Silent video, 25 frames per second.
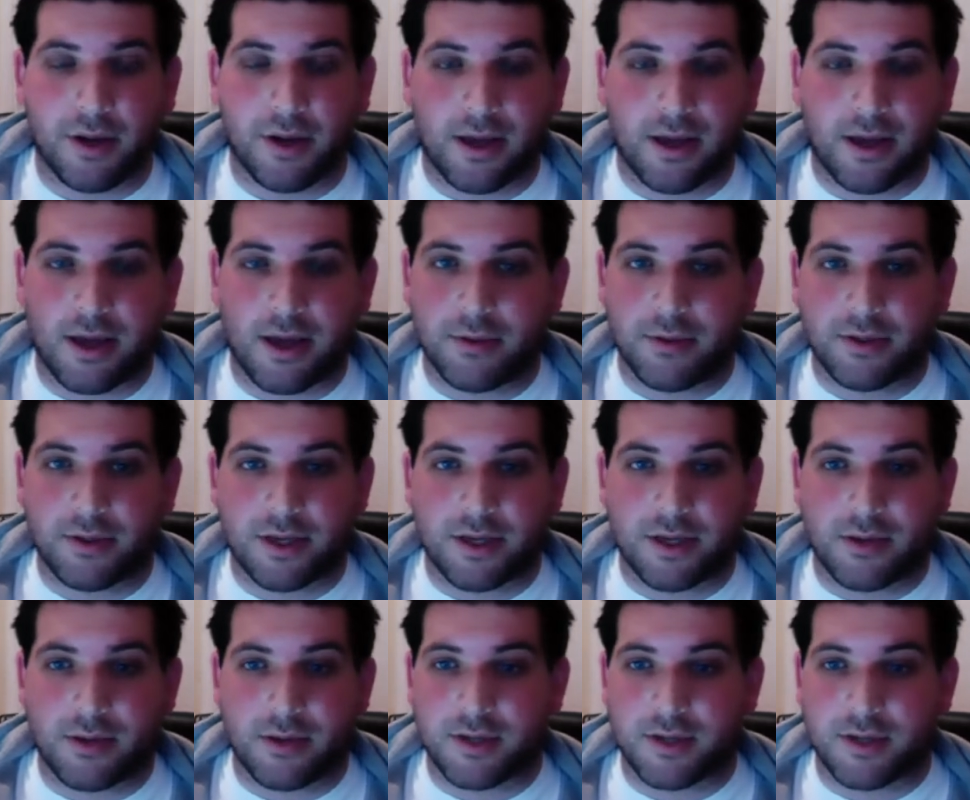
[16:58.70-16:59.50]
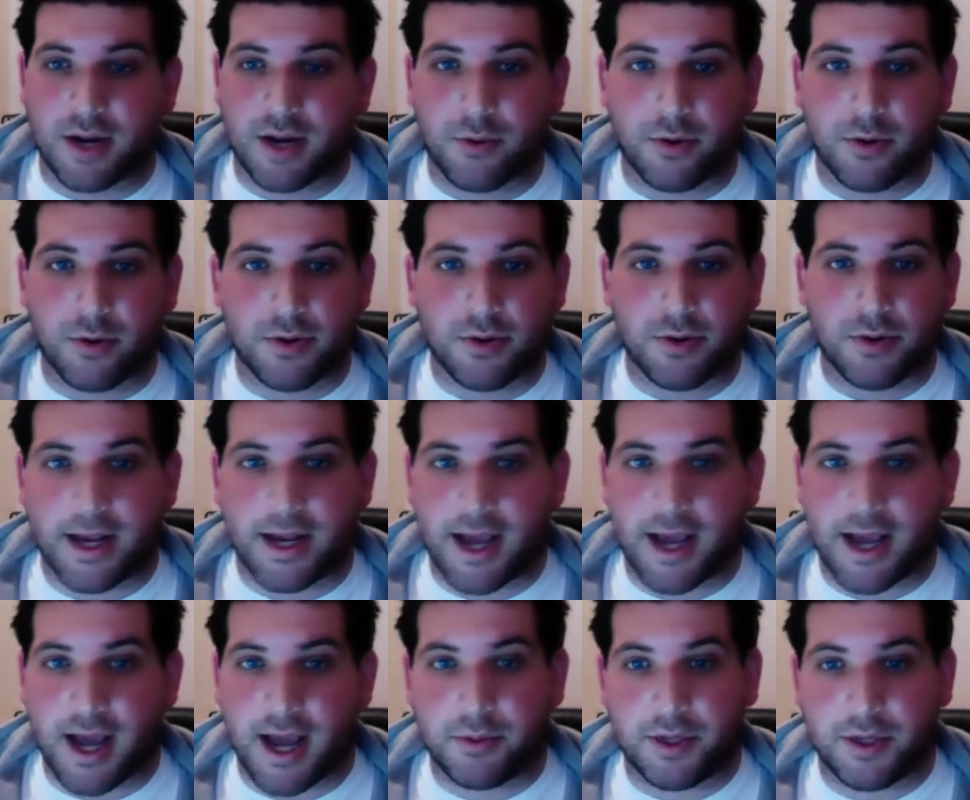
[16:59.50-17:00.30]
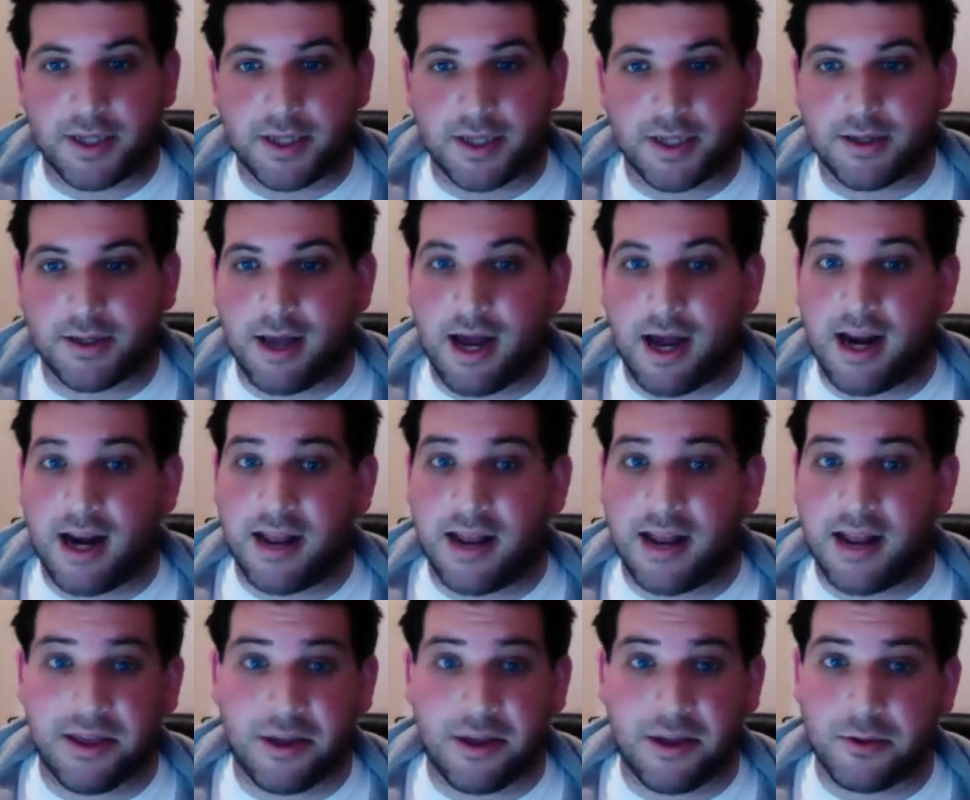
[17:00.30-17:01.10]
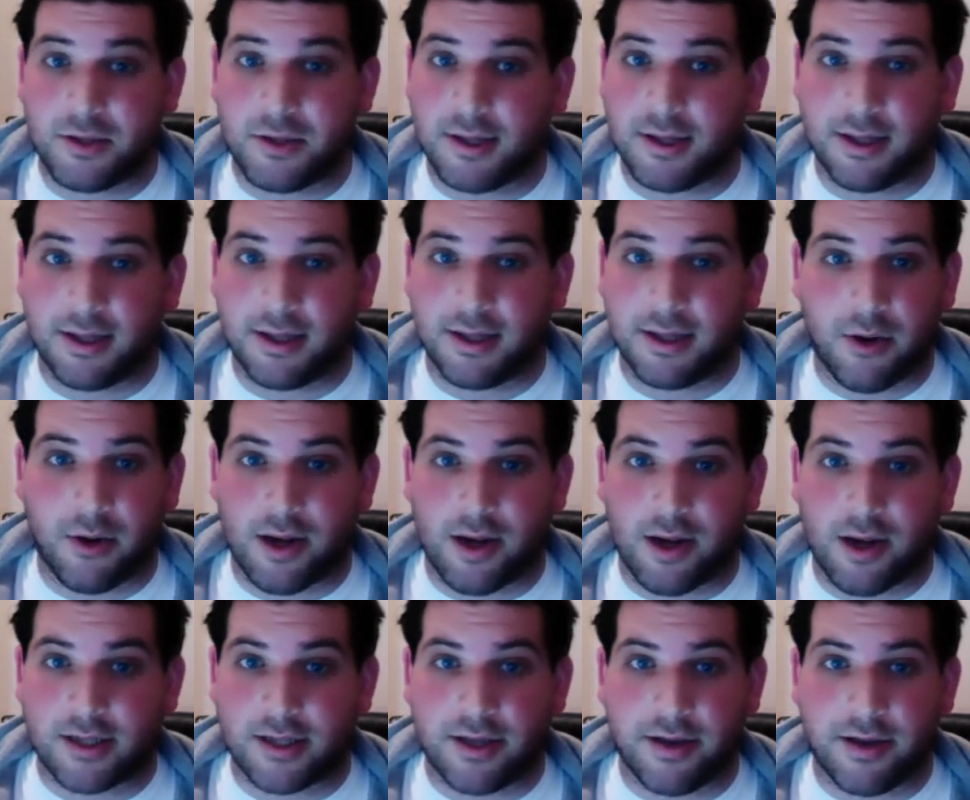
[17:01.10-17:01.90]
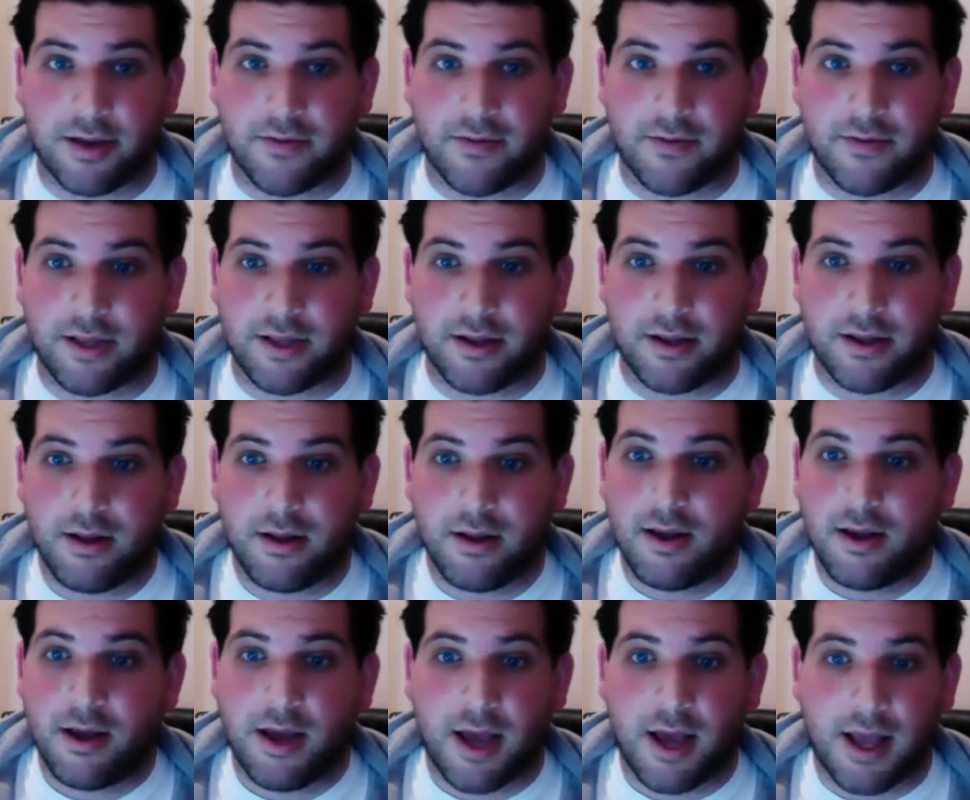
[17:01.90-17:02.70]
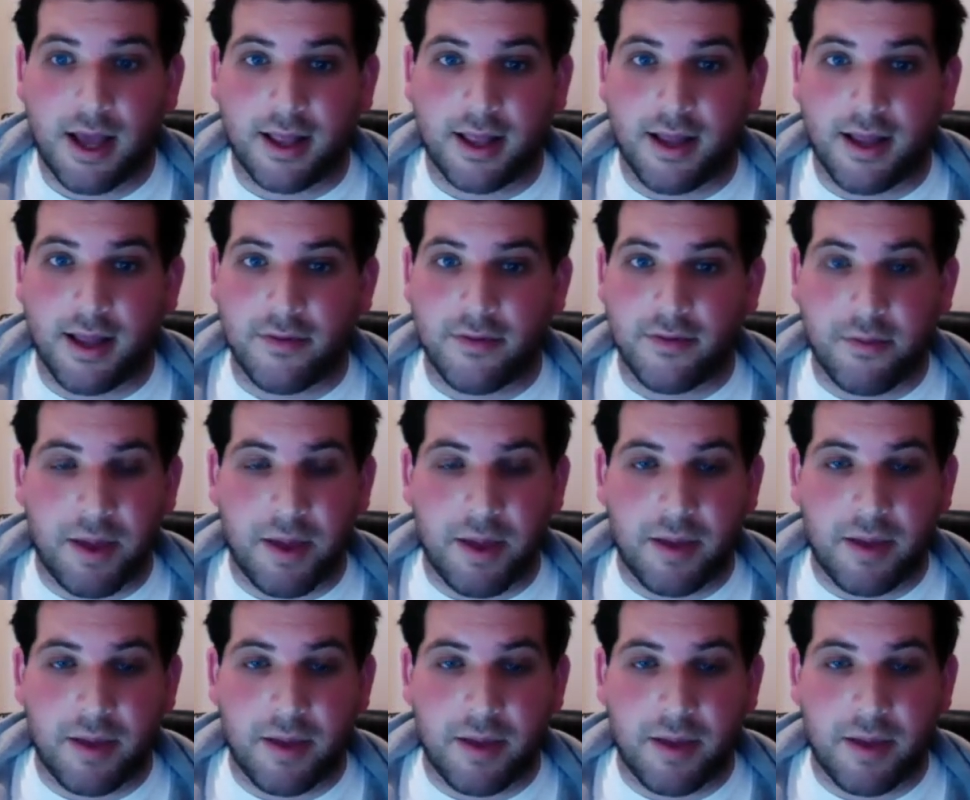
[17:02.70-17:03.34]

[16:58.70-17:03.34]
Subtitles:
was kind of rotating out of place a lot. I think he was a little aggressive and left the paint